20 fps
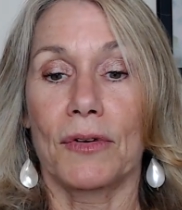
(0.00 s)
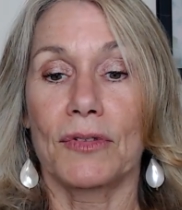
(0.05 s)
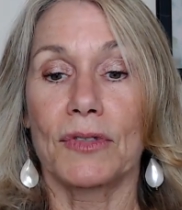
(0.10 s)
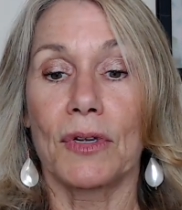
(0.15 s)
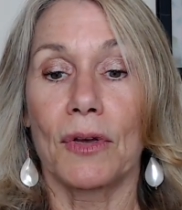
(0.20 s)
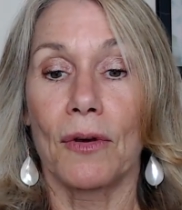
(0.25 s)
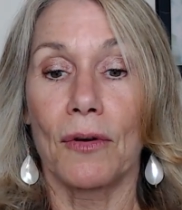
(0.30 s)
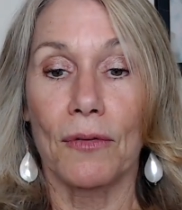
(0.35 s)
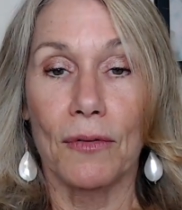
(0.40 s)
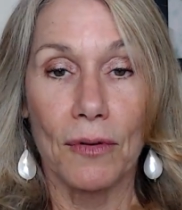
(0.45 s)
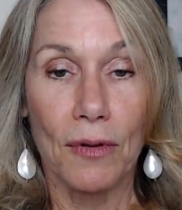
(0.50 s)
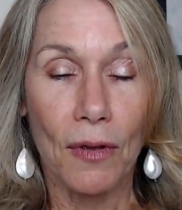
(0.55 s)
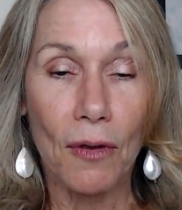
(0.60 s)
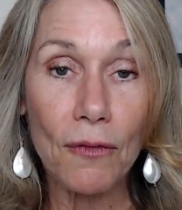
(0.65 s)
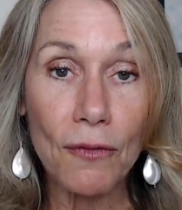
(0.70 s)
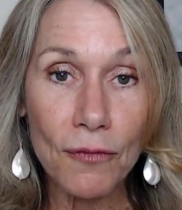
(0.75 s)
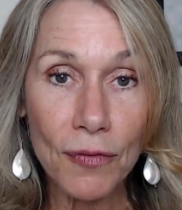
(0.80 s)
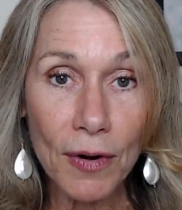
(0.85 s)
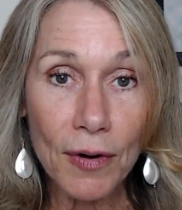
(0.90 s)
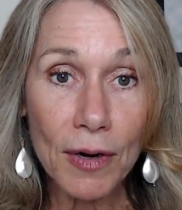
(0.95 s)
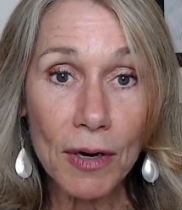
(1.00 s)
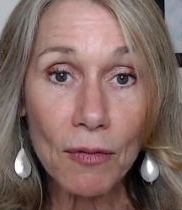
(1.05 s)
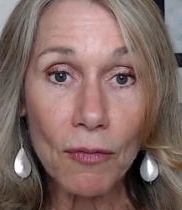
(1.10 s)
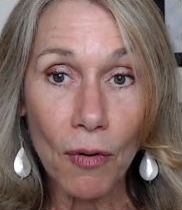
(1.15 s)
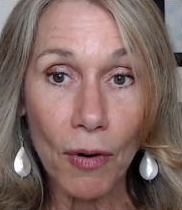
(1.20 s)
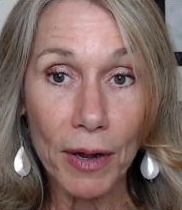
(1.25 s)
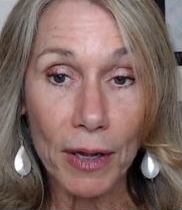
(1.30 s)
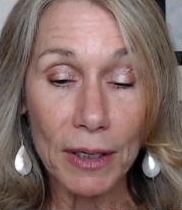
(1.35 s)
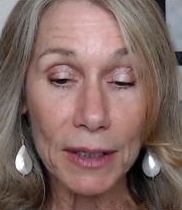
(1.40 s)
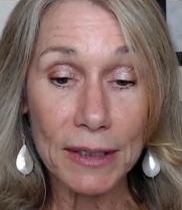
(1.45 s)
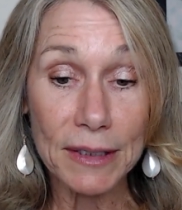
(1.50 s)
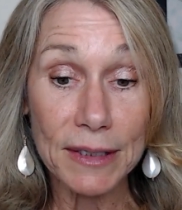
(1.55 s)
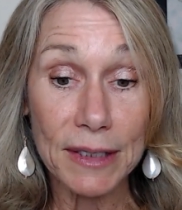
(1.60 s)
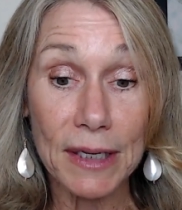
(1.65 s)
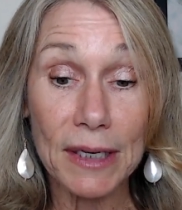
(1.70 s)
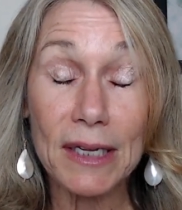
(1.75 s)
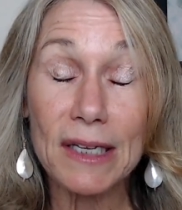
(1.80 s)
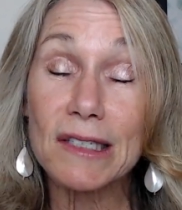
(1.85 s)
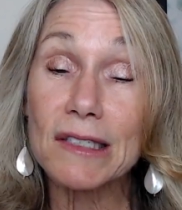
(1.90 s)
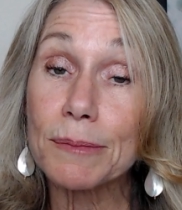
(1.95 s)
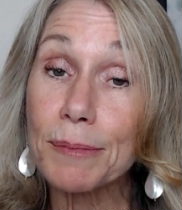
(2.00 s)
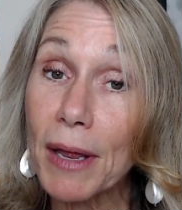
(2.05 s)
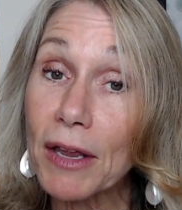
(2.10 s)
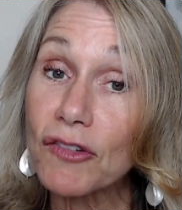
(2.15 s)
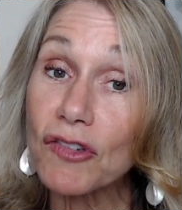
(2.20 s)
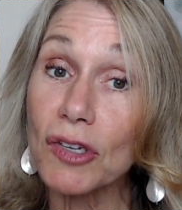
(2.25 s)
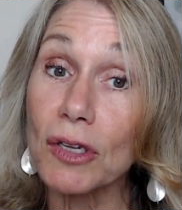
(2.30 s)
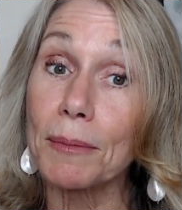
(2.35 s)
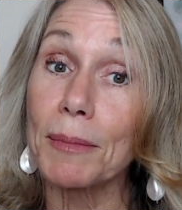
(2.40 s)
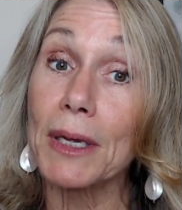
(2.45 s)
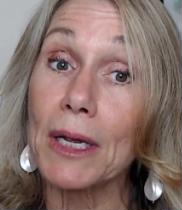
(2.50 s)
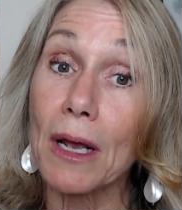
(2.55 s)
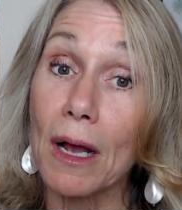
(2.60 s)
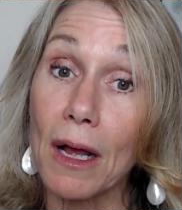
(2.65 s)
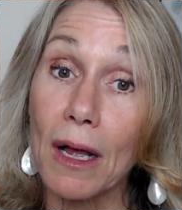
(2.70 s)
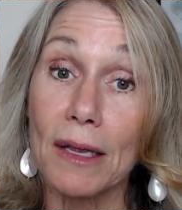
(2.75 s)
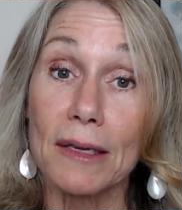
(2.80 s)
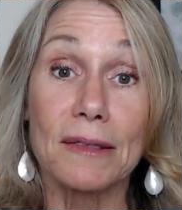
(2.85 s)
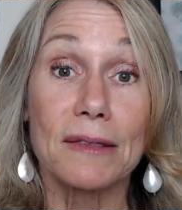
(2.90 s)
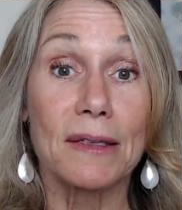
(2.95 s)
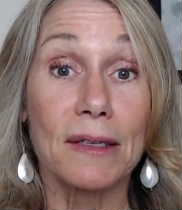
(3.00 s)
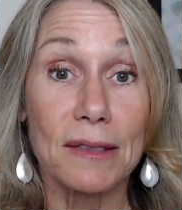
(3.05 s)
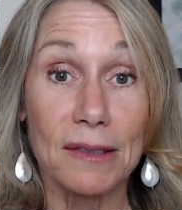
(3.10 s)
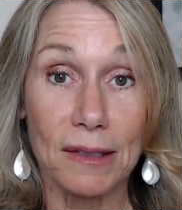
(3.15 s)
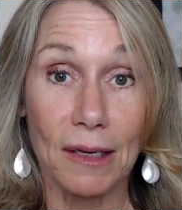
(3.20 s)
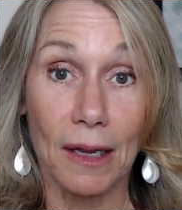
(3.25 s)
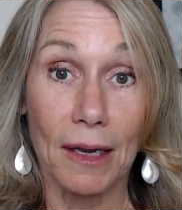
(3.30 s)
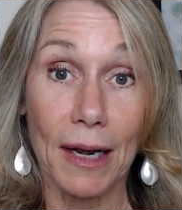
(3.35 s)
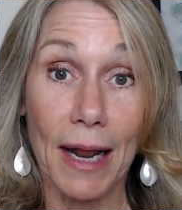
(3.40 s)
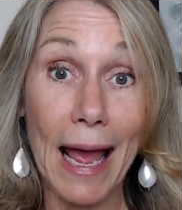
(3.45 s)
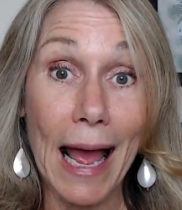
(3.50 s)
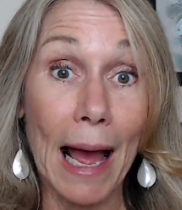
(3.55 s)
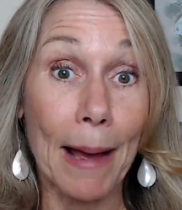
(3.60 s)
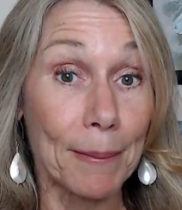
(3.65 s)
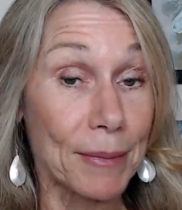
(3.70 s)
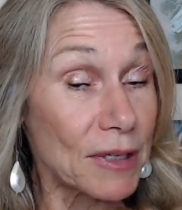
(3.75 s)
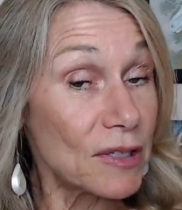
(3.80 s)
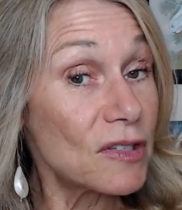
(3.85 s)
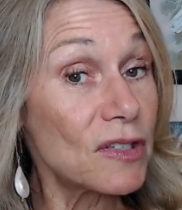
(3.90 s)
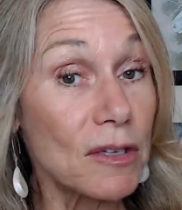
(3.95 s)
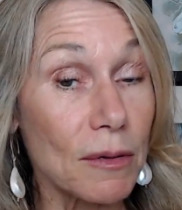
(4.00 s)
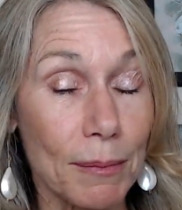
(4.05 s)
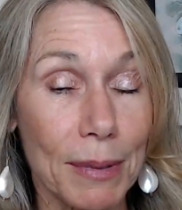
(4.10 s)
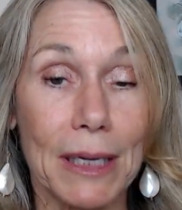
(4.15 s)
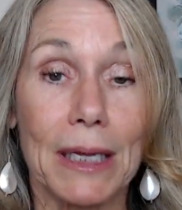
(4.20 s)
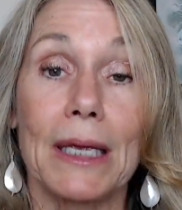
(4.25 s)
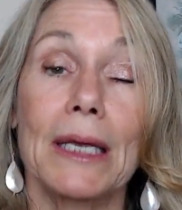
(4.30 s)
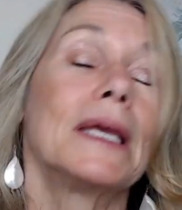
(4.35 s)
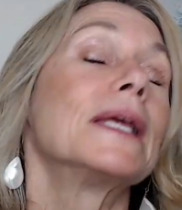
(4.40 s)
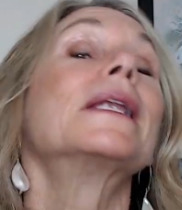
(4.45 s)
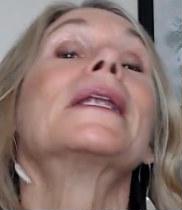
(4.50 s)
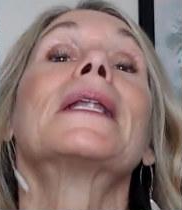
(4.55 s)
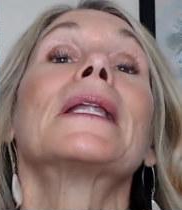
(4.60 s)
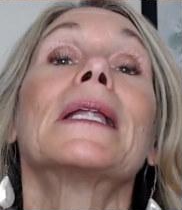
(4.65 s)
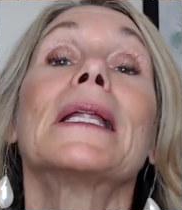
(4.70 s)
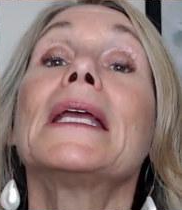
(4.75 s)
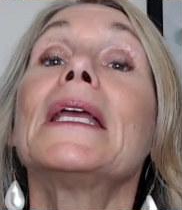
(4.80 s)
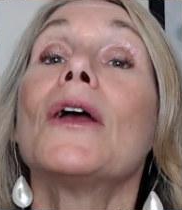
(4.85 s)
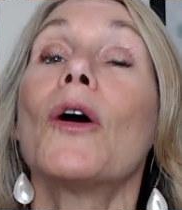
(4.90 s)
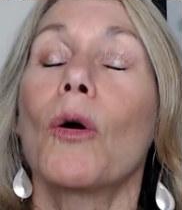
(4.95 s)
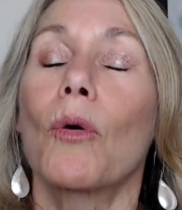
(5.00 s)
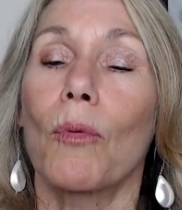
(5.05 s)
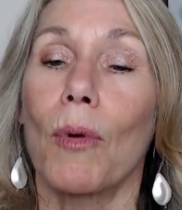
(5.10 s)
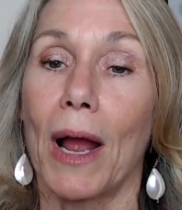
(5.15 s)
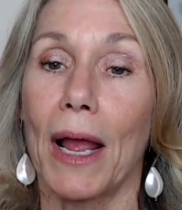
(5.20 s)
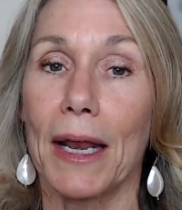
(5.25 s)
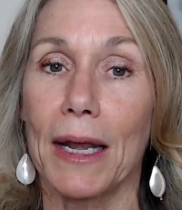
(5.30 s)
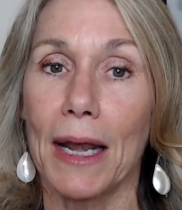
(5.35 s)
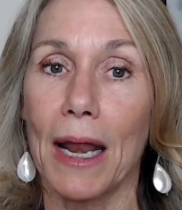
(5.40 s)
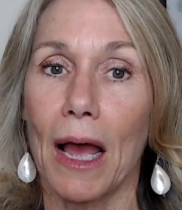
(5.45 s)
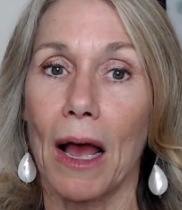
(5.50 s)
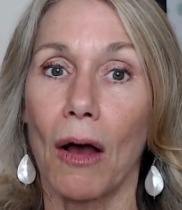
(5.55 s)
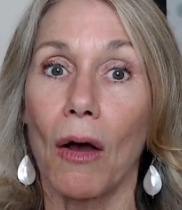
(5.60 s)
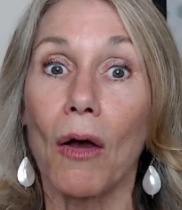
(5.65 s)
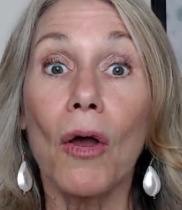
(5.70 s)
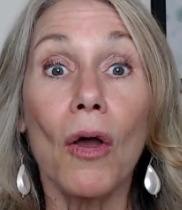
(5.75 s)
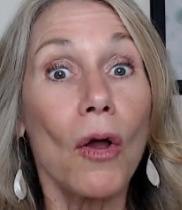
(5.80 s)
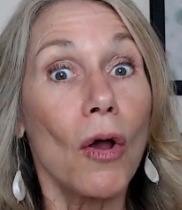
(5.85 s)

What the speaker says: So very royal indeed, especially because the sun happens to be in Leo right now,